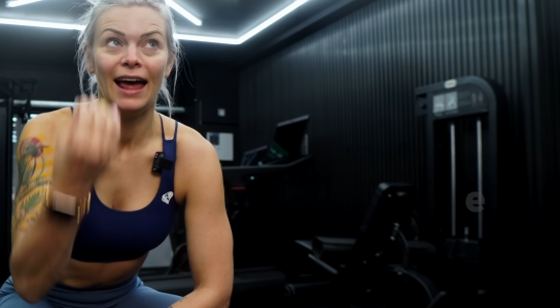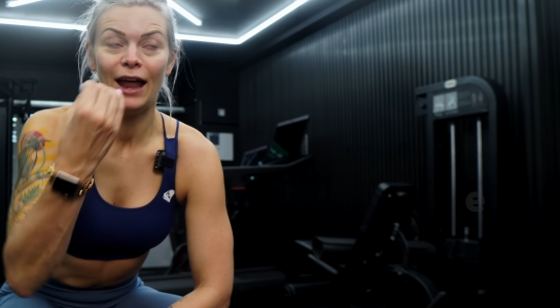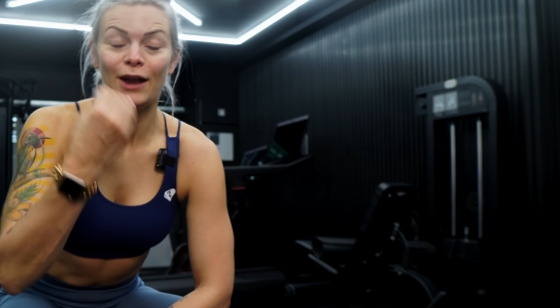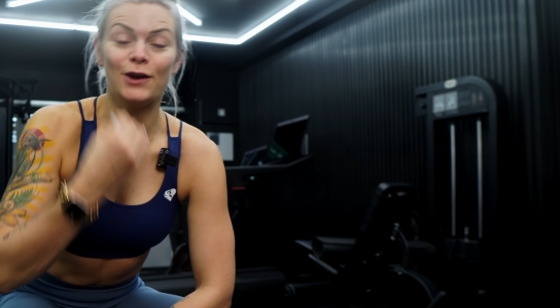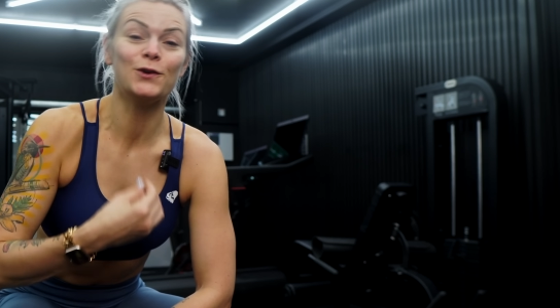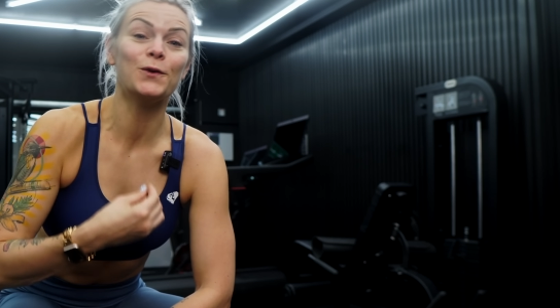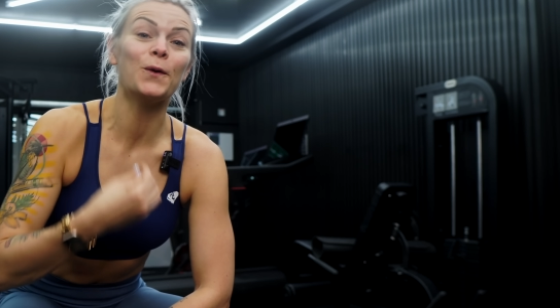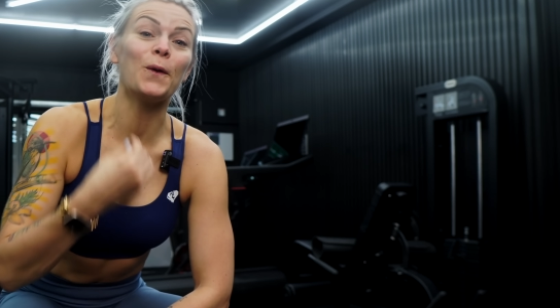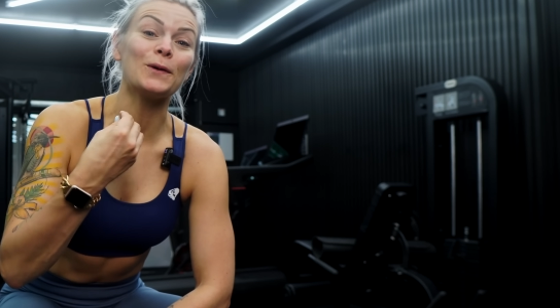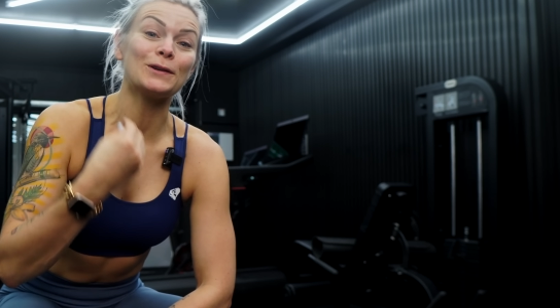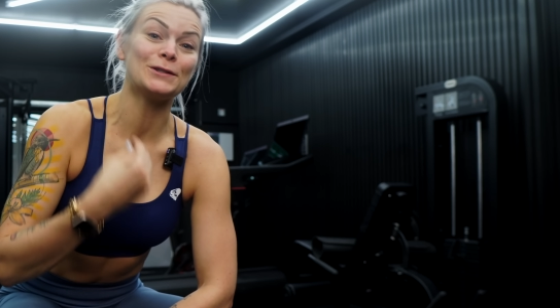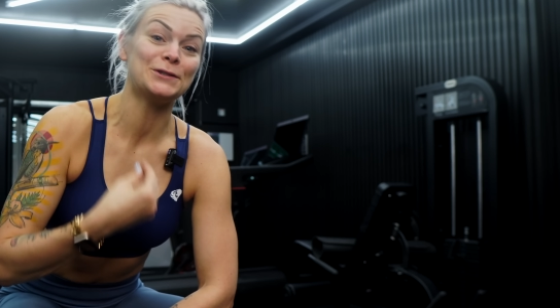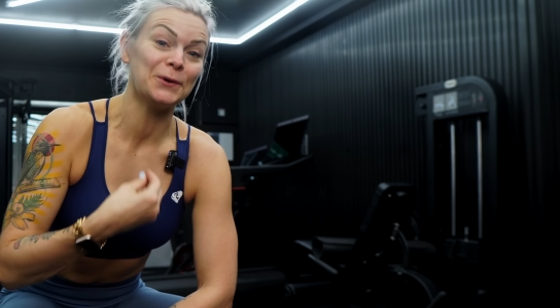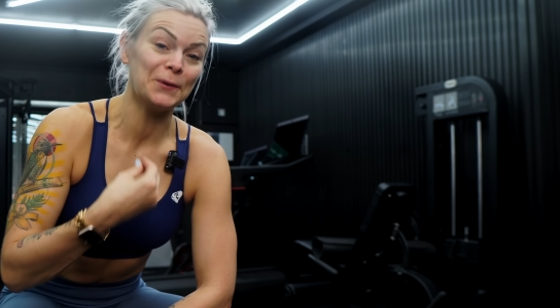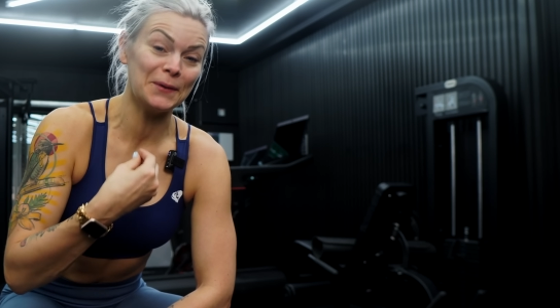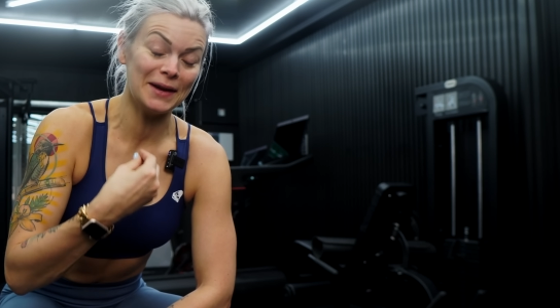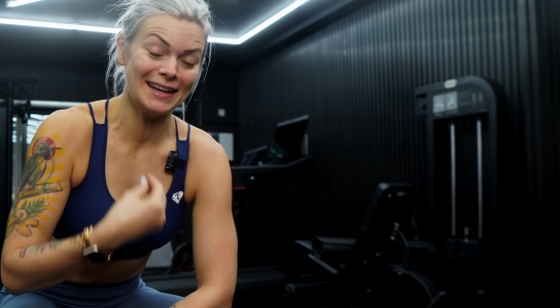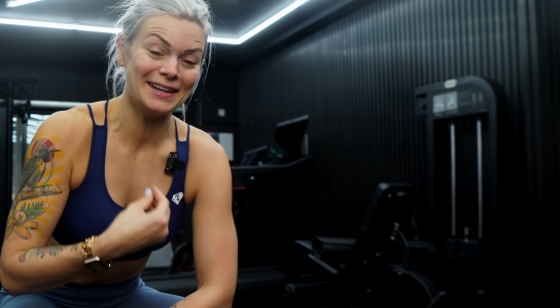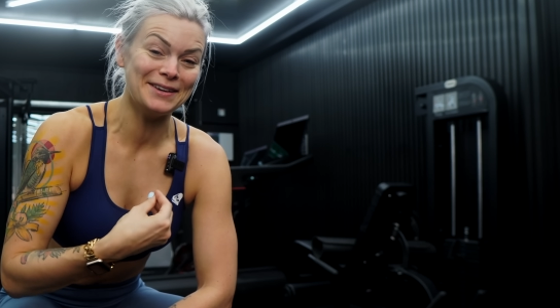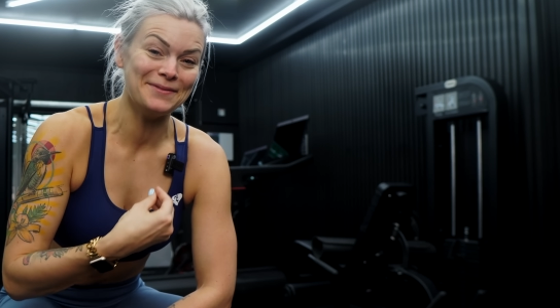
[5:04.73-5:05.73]
not
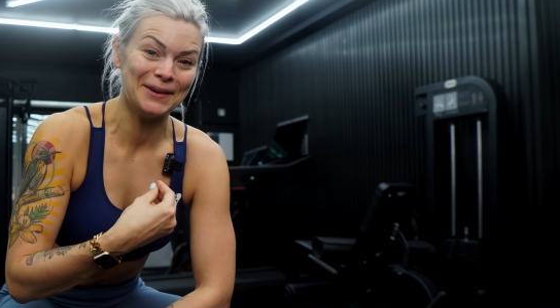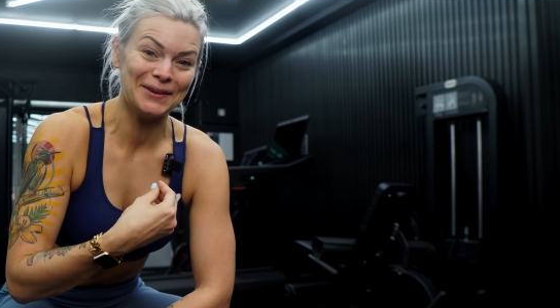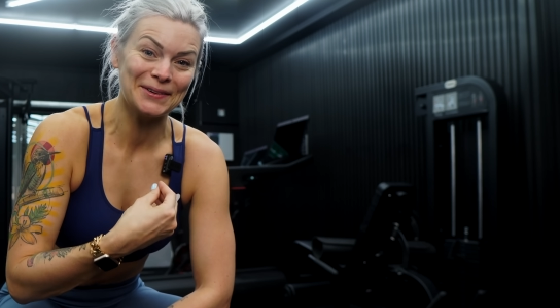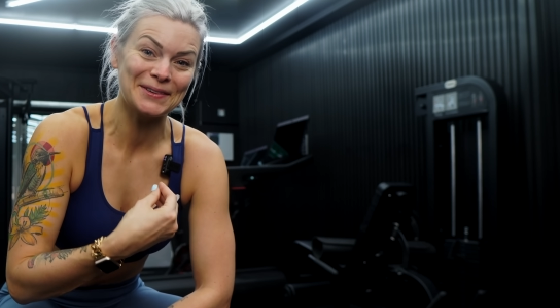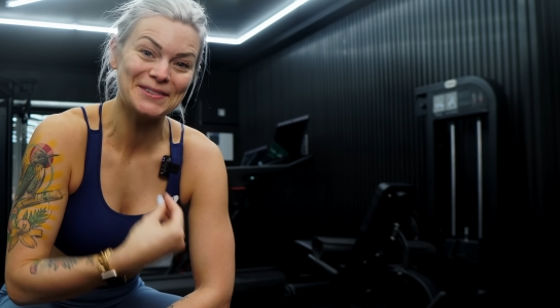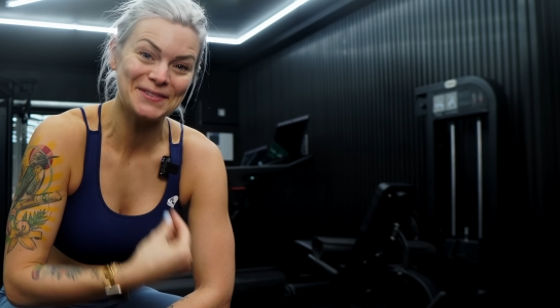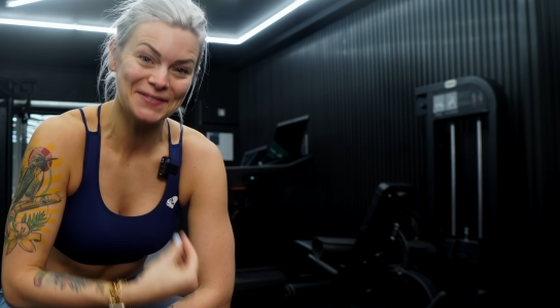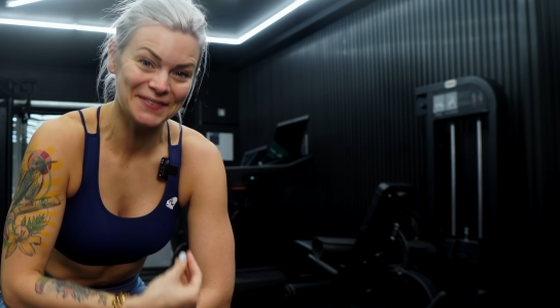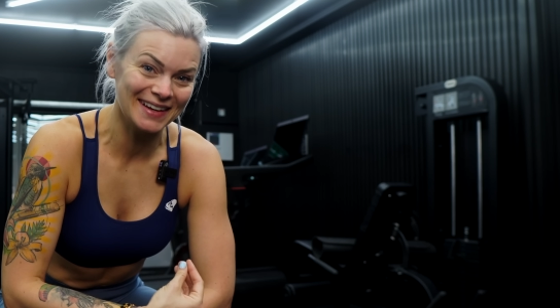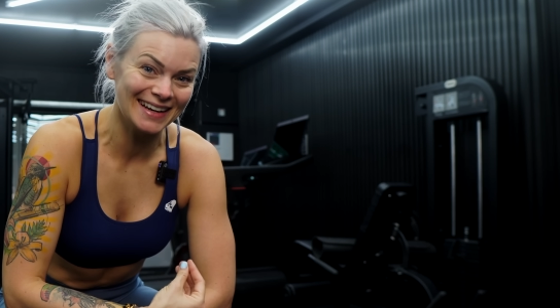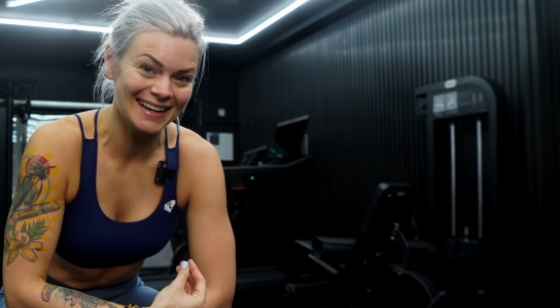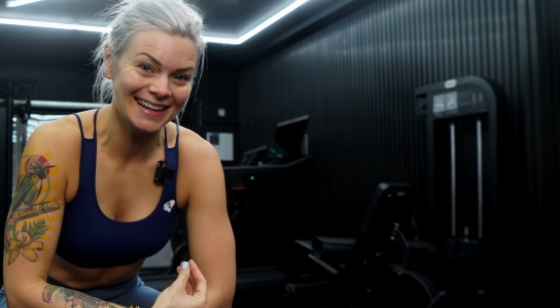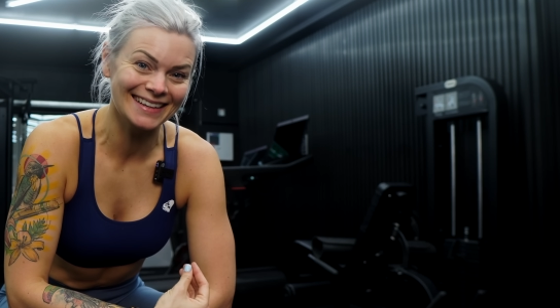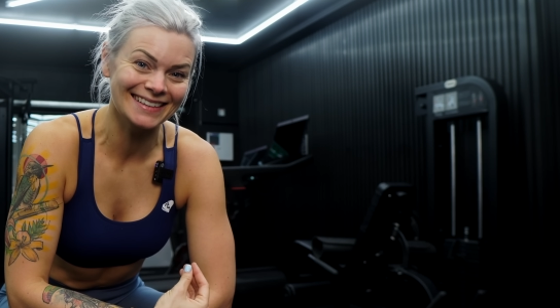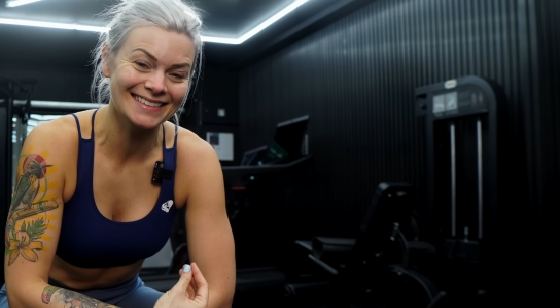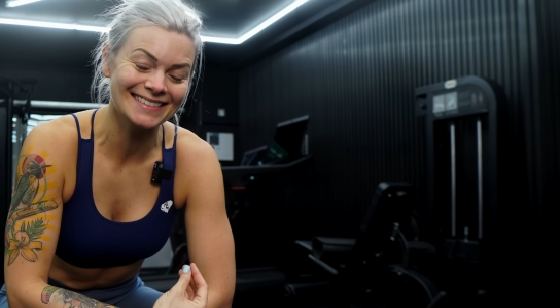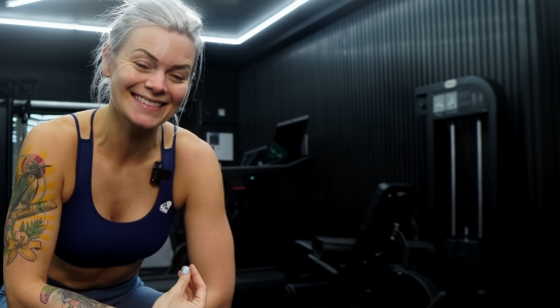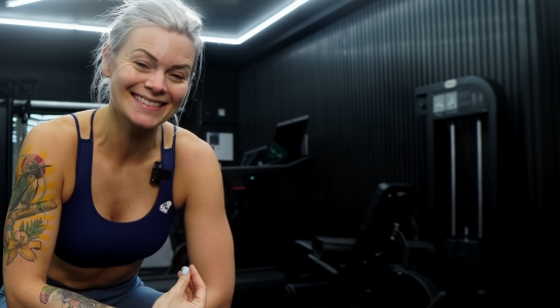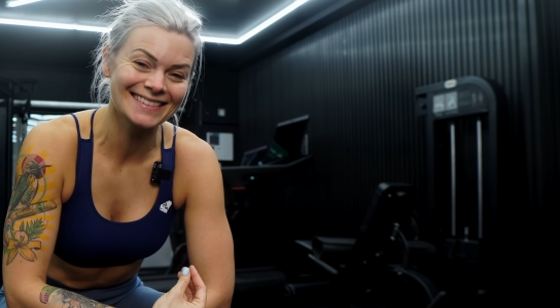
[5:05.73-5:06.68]
your innermost feelings.